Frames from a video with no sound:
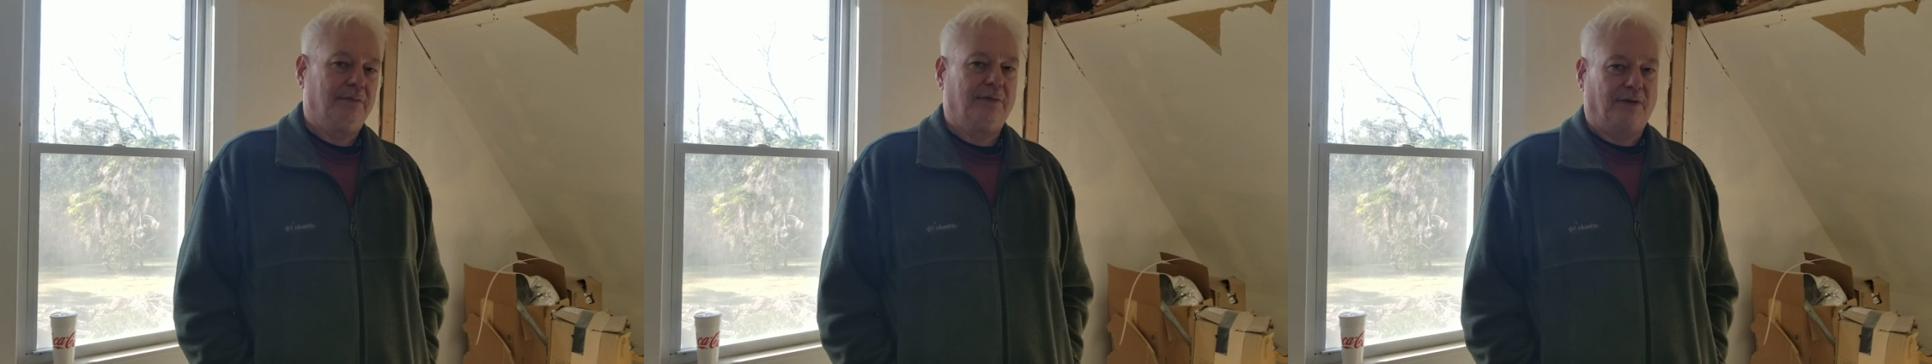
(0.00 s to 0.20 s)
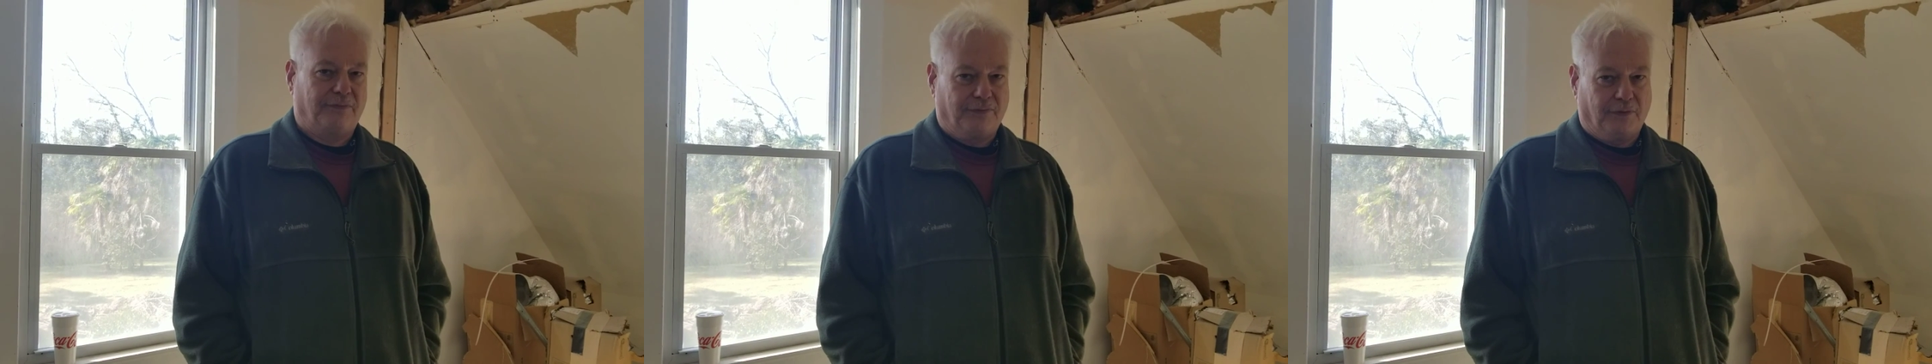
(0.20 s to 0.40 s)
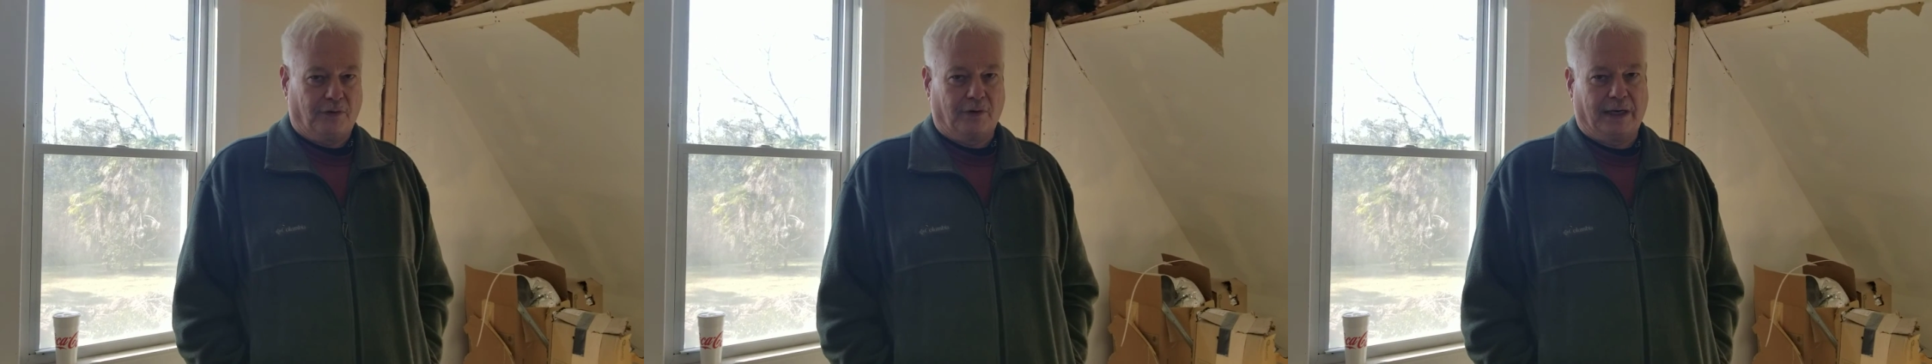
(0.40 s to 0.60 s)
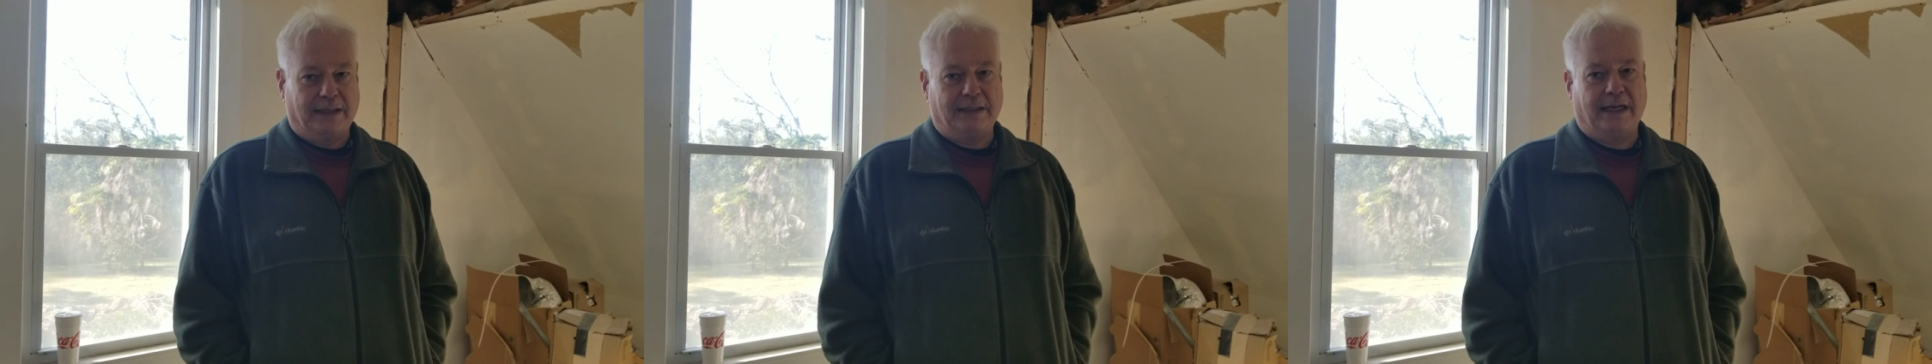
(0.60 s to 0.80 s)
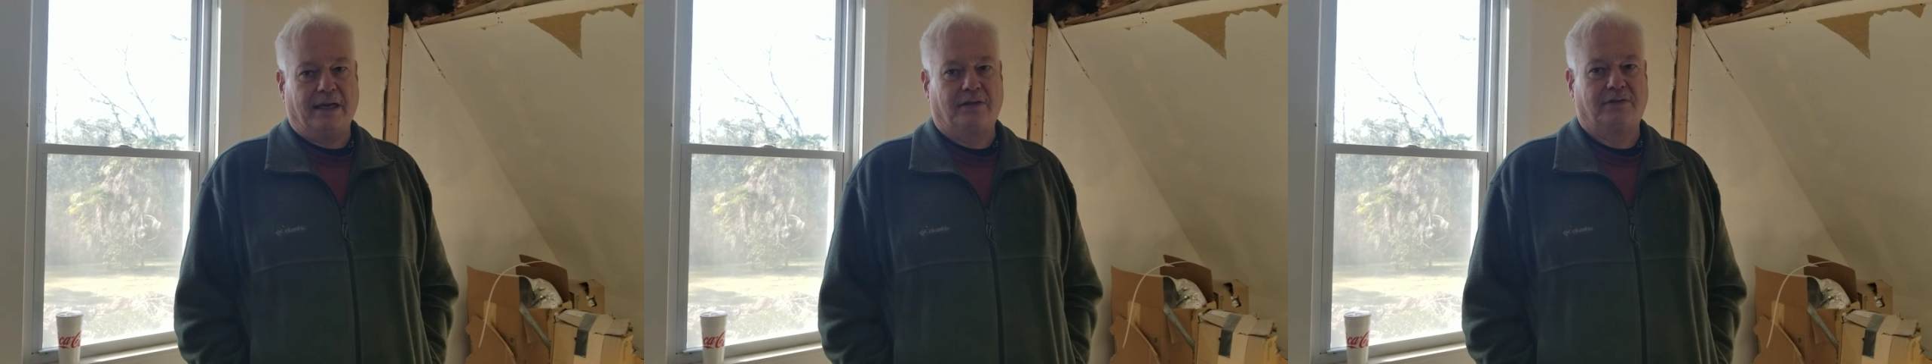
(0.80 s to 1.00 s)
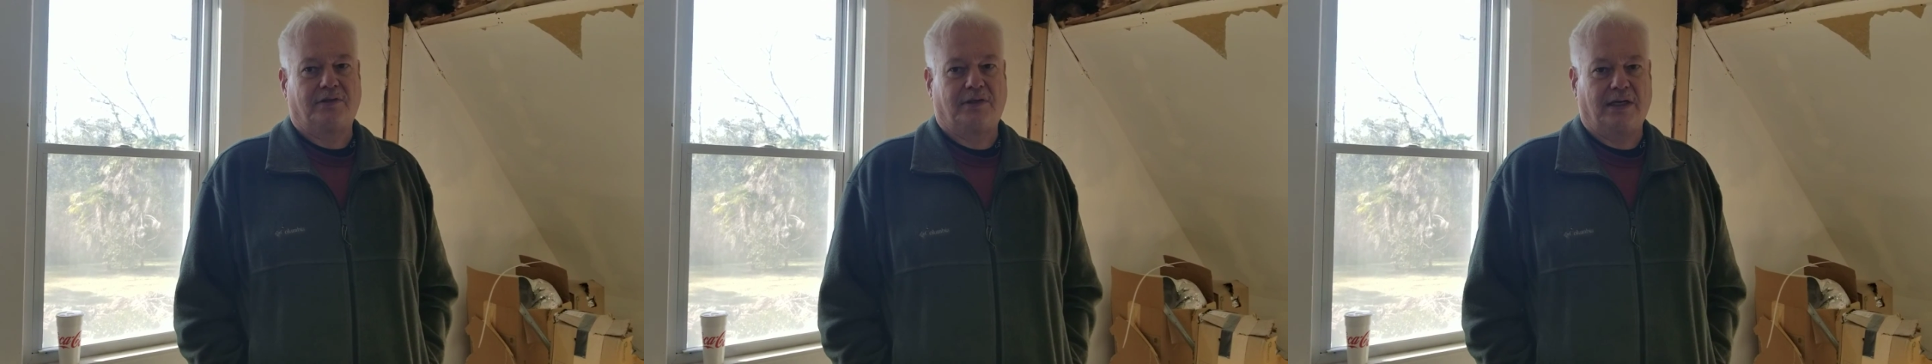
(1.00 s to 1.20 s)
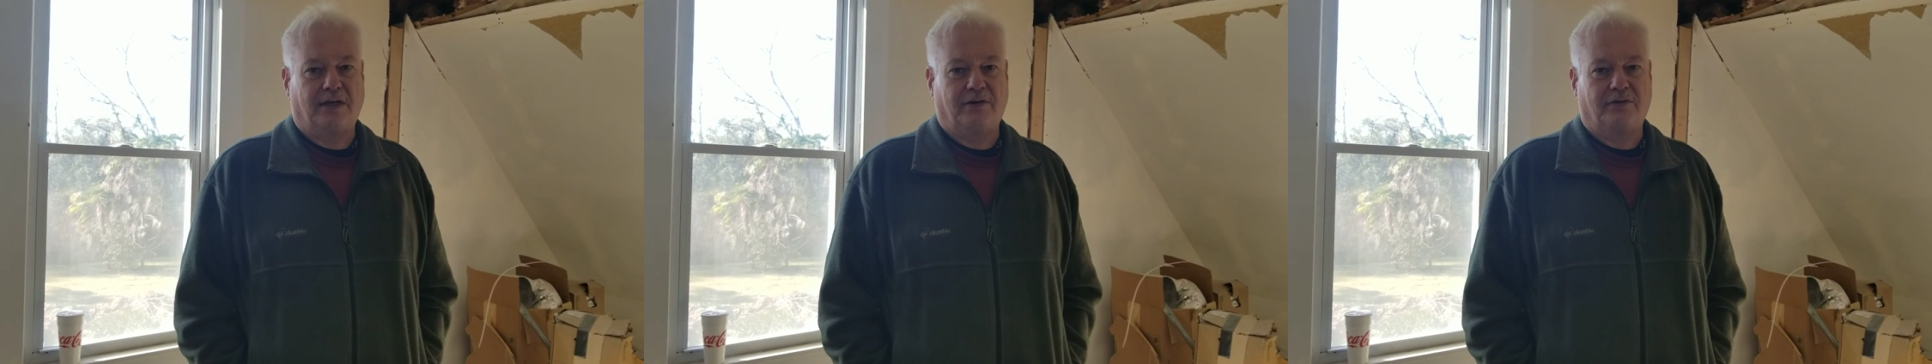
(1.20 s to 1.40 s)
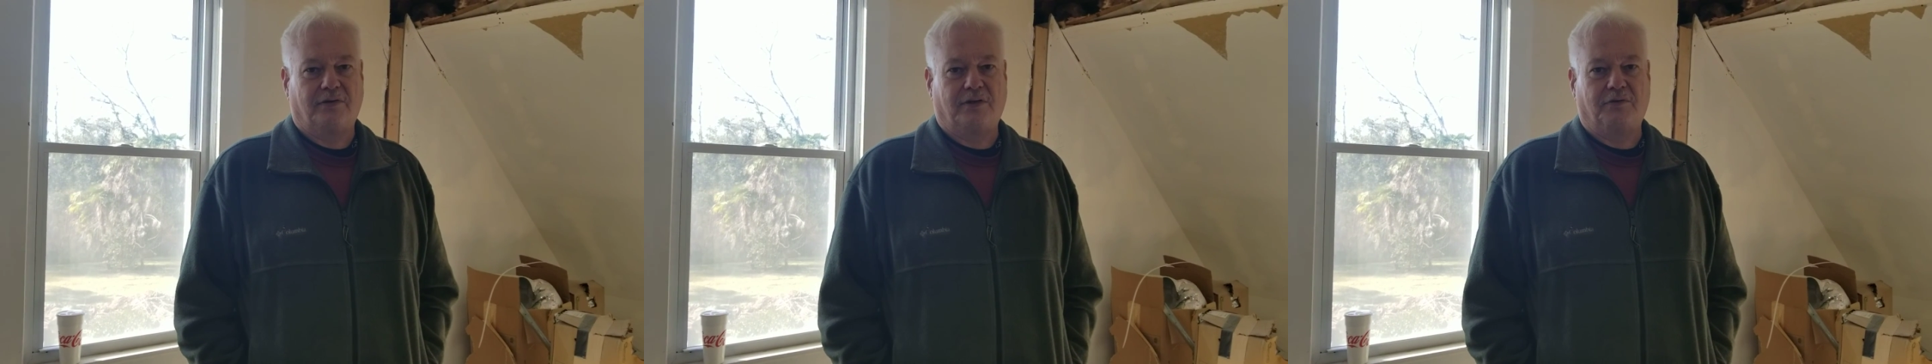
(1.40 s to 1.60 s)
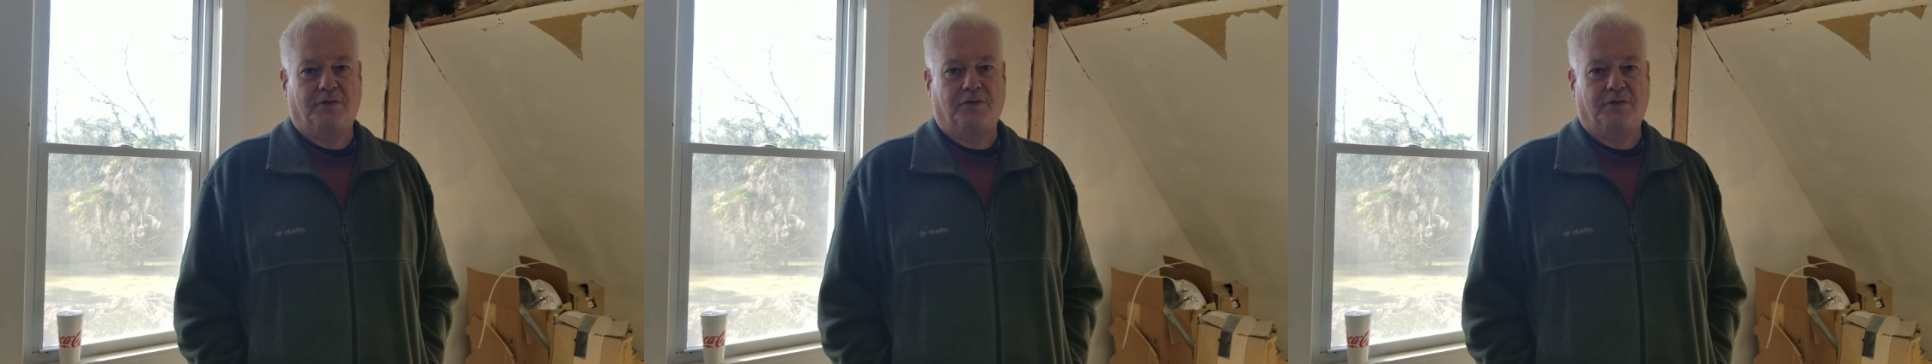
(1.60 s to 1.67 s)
The flooring downstairs that